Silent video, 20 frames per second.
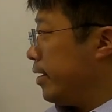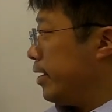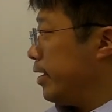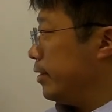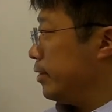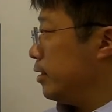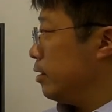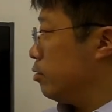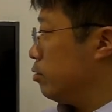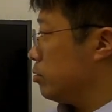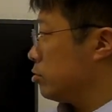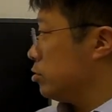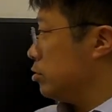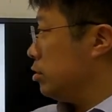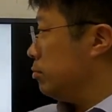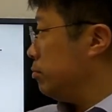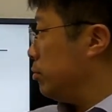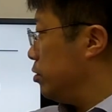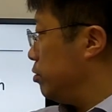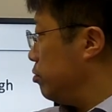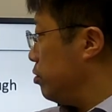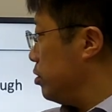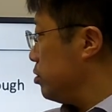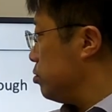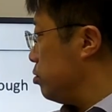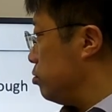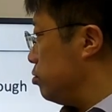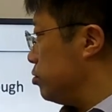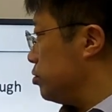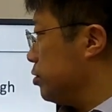and then also number 3
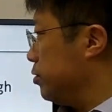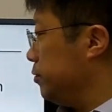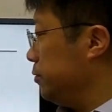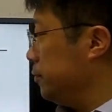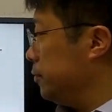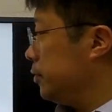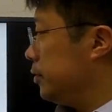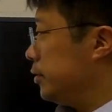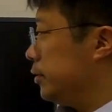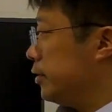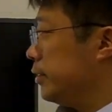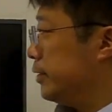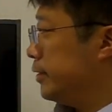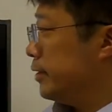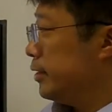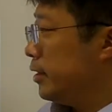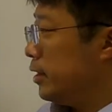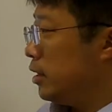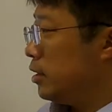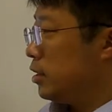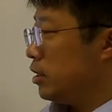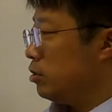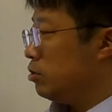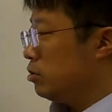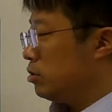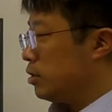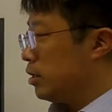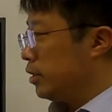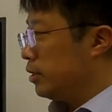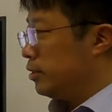solution. and
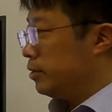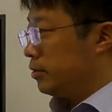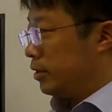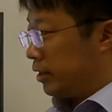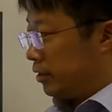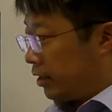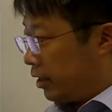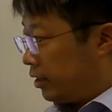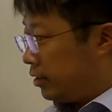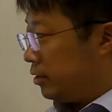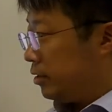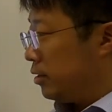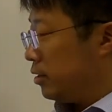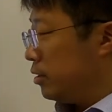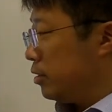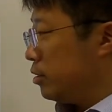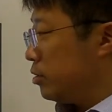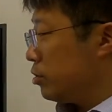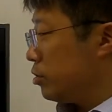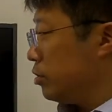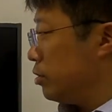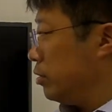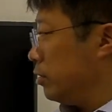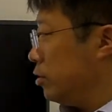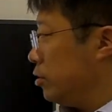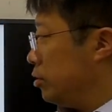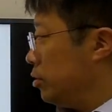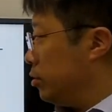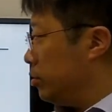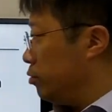then
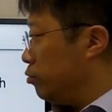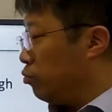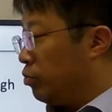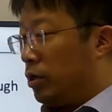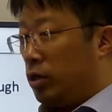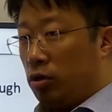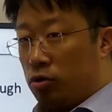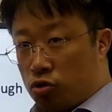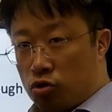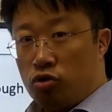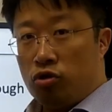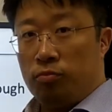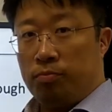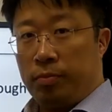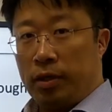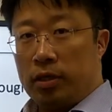we assume